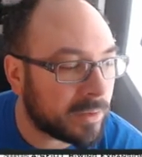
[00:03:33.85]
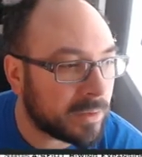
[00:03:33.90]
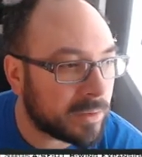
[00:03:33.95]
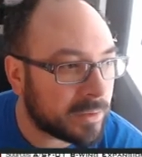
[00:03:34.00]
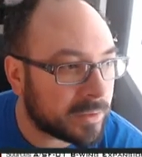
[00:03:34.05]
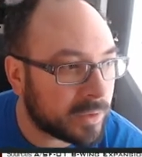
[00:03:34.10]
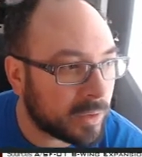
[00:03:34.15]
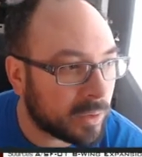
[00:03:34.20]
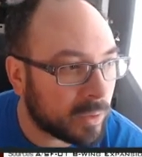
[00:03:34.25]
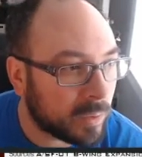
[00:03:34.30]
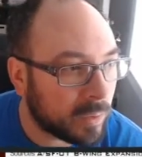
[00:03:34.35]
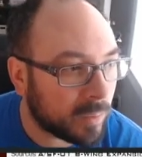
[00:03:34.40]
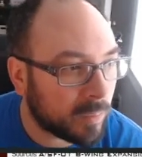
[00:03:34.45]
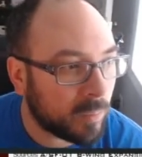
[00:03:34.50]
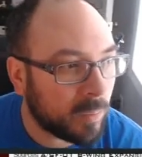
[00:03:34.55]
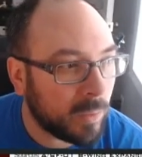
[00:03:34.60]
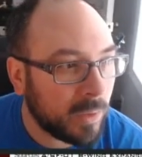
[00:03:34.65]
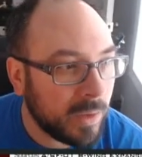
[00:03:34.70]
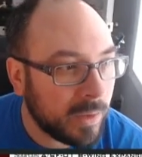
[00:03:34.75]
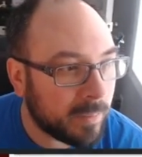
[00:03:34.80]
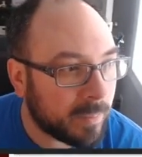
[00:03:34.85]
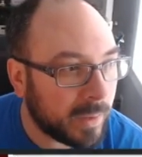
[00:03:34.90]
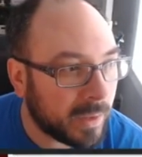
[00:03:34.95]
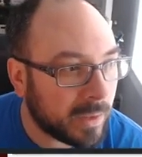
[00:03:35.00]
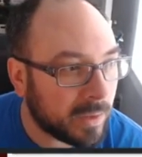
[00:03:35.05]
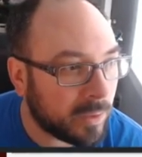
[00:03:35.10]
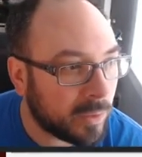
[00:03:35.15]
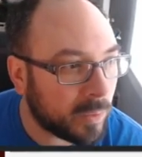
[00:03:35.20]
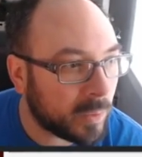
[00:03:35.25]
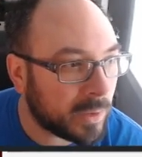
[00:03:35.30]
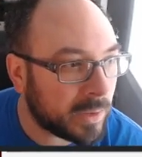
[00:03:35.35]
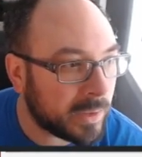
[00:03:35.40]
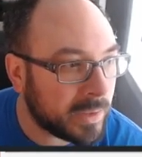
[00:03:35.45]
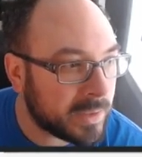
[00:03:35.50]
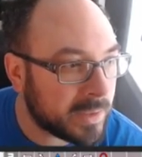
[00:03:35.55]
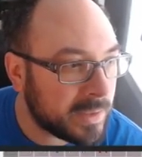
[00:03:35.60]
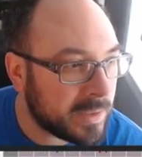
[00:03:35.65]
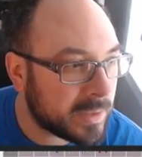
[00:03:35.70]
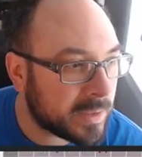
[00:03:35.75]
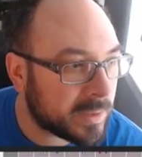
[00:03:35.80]
So one of the big new
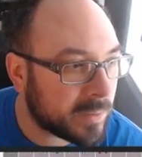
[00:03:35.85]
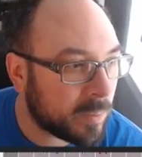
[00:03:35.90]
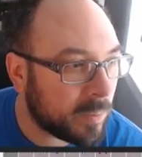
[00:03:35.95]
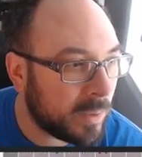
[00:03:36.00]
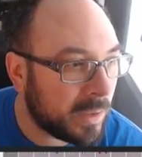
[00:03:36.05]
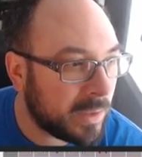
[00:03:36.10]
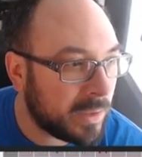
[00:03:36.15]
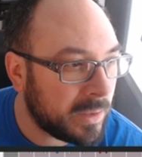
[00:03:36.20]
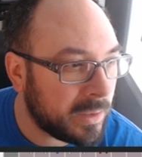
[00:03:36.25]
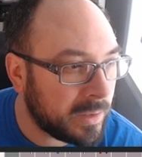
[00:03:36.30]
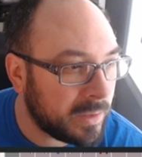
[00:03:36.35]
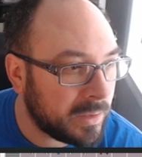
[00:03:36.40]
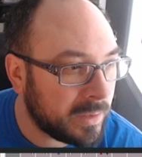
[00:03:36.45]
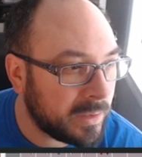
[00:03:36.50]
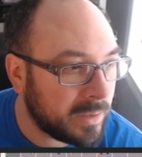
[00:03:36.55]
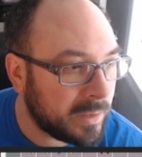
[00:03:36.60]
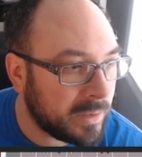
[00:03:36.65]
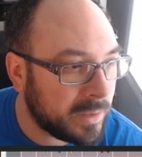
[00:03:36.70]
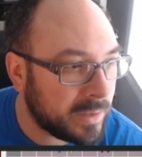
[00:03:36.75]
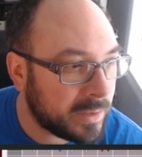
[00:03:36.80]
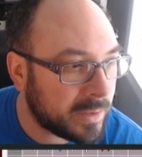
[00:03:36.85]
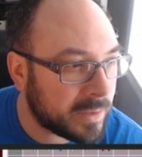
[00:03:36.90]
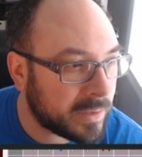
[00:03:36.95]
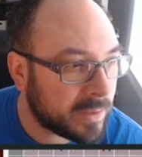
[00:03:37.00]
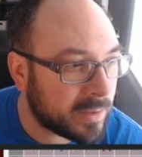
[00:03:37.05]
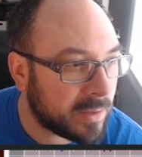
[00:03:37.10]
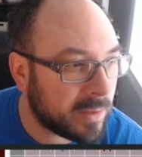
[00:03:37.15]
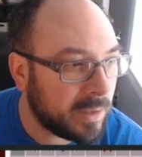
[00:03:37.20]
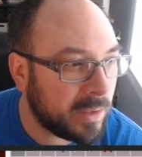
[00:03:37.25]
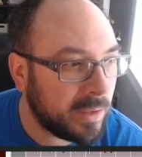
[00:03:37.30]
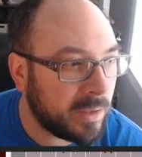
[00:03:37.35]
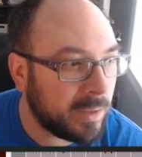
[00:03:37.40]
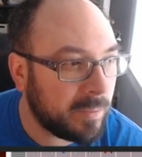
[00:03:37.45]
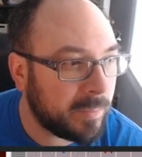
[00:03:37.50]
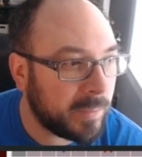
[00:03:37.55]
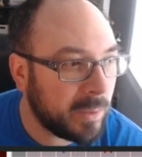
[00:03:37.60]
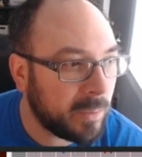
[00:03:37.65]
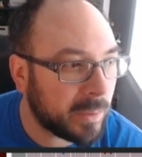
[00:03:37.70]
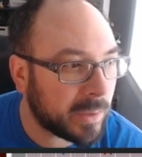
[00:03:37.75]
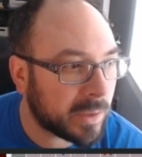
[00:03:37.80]
releases was the
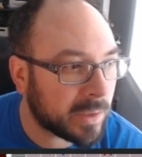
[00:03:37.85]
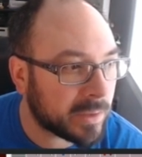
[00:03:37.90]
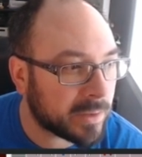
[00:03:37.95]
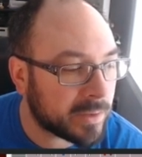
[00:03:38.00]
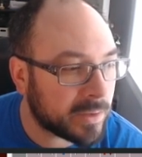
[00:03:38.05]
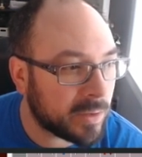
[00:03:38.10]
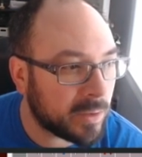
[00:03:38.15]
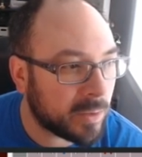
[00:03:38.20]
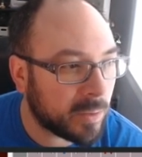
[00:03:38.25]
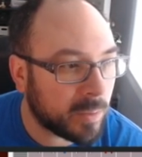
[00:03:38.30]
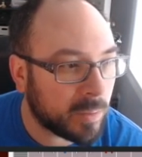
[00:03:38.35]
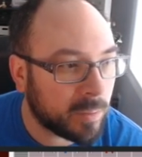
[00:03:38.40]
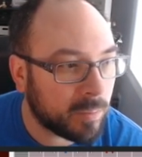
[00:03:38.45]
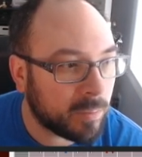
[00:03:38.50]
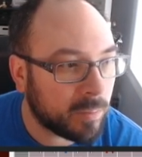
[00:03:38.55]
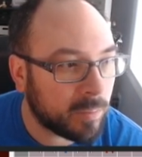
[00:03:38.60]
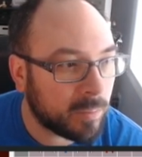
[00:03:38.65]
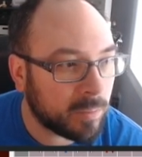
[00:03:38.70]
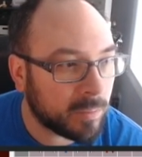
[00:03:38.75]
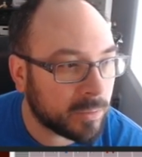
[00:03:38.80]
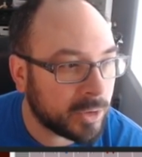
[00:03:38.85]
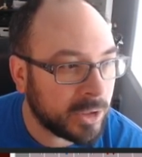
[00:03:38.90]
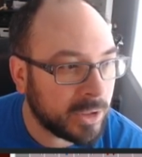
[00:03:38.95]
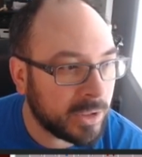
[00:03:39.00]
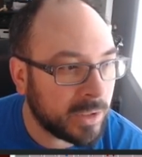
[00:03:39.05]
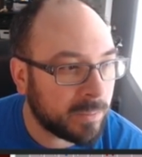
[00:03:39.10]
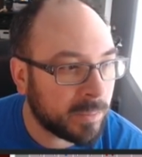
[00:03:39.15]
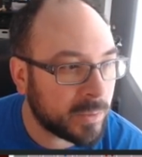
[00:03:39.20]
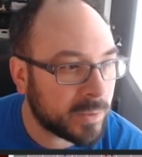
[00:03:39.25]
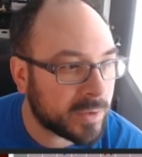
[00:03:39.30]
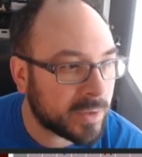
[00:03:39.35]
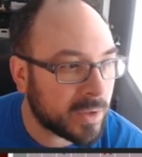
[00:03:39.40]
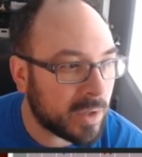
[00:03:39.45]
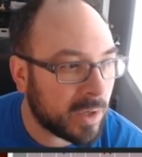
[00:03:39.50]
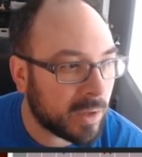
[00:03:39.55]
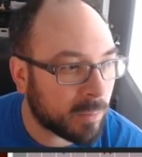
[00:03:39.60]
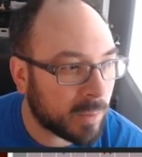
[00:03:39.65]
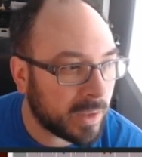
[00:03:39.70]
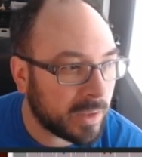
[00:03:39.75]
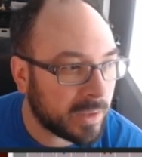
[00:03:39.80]
B-Wings. So Gina
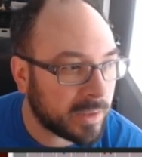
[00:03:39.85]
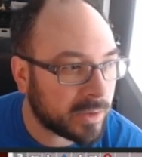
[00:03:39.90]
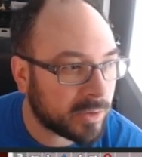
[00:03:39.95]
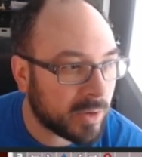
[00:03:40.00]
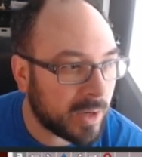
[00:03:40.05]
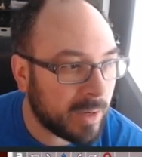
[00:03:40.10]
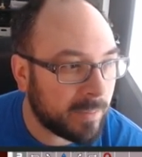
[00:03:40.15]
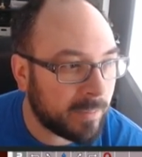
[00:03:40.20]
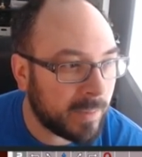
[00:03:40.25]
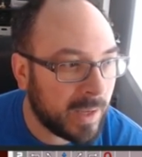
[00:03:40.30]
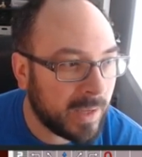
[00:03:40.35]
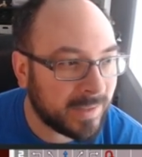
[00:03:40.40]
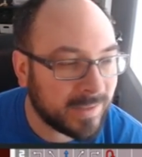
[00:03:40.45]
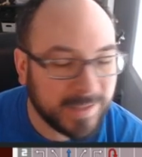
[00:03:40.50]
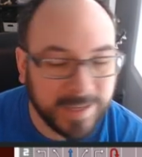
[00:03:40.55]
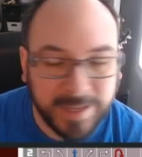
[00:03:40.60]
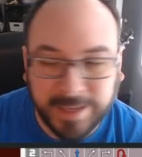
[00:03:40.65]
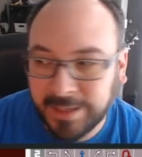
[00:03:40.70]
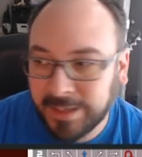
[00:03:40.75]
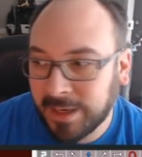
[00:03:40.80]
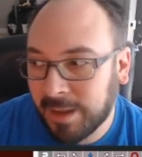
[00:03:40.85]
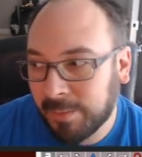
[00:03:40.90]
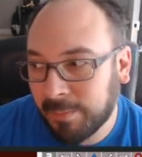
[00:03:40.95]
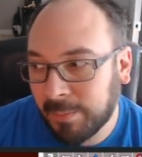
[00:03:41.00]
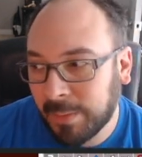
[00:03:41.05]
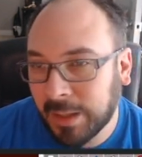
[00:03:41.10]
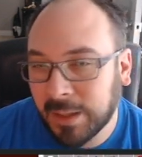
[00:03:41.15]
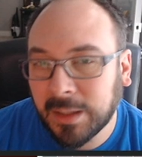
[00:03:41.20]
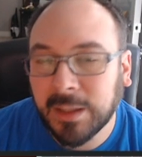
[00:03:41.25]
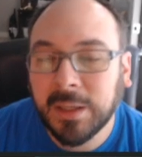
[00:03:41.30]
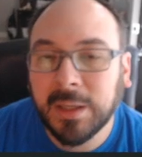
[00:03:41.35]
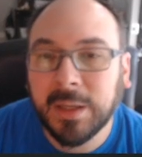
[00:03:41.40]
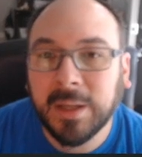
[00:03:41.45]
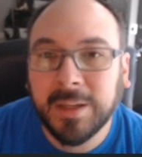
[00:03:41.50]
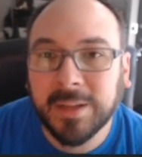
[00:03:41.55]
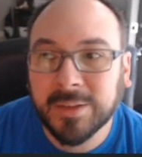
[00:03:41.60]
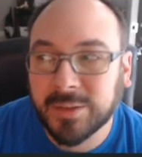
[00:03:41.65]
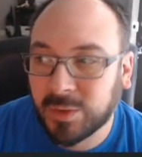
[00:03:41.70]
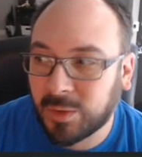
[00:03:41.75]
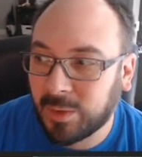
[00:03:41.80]
Moonsong, Braylon and 10 Nub.
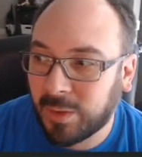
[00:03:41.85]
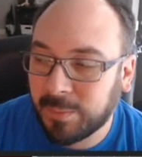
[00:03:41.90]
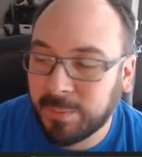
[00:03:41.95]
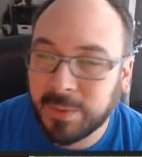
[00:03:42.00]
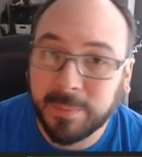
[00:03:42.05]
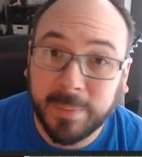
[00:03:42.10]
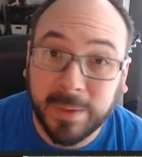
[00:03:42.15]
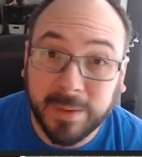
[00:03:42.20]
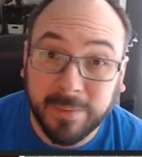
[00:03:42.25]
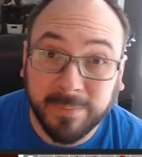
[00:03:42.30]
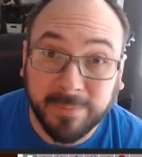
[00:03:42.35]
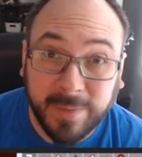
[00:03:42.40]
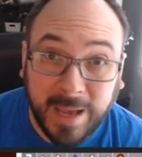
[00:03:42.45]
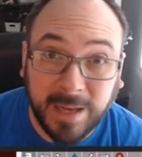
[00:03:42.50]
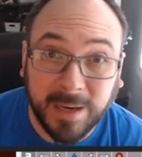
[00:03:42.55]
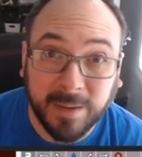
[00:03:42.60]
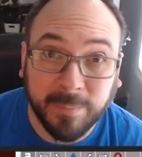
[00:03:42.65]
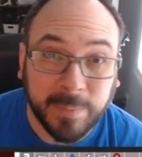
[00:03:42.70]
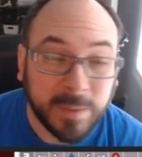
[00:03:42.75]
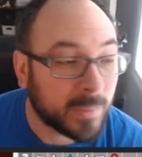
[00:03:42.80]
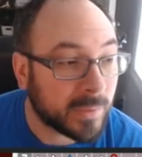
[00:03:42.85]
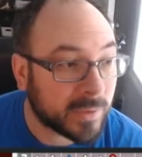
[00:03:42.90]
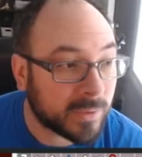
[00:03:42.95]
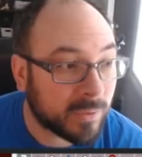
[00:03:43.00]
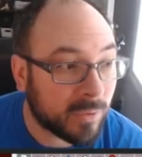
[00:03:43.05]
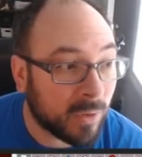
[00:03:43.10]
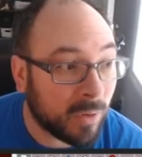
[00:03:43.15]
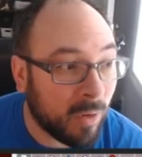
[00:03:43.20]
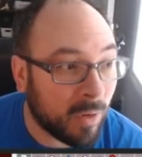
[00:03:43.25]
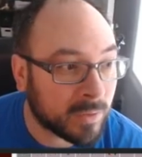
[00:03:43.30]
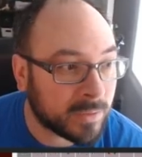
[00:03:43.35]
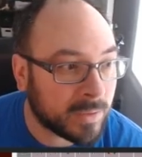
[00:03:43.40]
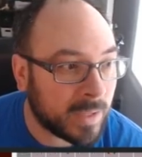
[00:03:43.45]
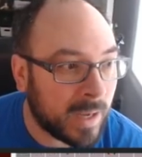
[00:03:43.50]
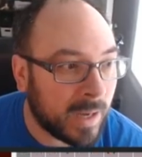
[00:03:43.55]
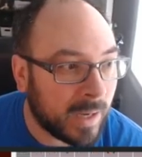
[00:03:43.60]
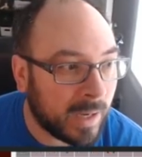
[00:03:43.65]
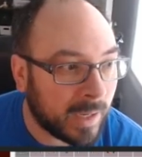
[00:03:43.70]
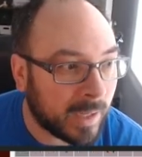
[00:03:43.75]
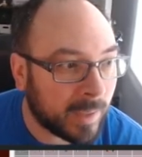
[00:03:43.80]
So I've been a big fan of B-Wings for a long
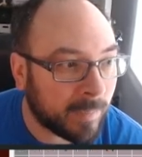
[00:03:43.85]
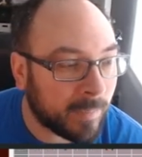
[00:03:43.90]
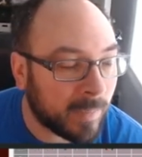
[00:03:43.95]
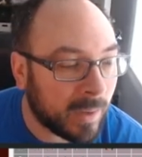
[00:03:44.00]
time.